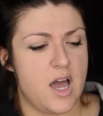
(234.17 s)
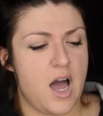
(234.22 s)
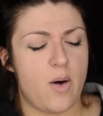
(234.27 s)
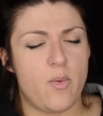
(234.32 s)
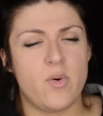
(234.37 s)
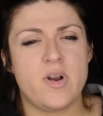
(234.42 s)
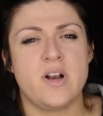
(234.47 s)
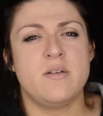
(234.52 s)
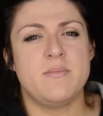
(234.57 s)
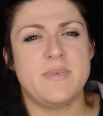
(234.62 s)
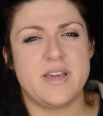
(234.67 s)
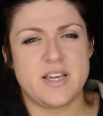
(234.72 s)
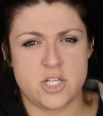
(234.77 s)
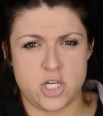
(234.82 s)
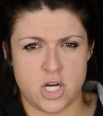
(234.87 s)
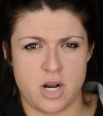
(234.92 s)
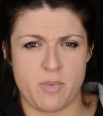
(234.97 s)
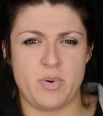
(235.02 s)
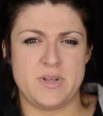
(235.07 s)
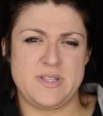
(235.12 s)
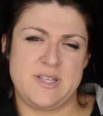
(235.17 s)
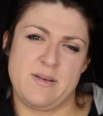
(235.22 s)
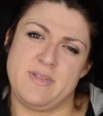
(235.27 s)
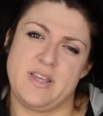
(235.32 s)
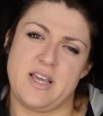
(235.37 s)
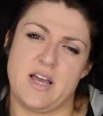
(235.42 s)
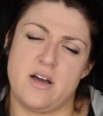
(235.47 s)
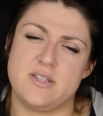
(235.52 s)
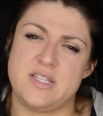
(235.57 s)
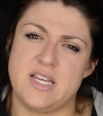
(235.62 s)
I wanted to make sure I put
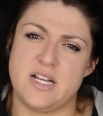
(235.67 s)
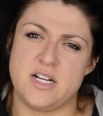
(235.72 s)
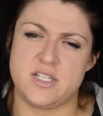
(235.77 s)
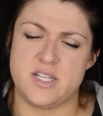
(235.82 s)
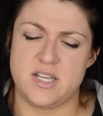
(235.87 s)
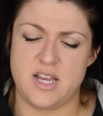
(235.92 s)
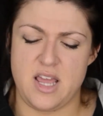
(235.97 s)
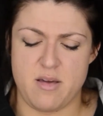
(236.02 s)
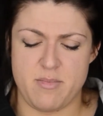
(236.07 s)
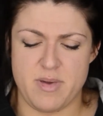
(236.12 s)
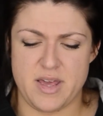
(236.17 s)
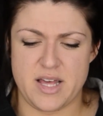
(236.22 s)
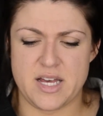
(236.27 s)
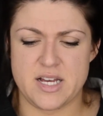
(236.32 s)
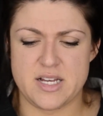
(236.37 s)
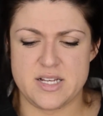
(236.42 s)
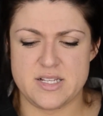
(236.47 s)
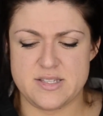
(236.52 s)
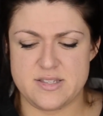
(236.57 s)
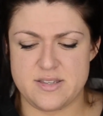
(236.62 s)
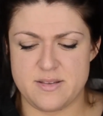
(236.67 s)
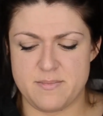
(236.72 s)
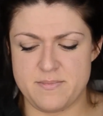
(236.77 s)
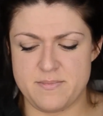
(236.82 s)
something out there today because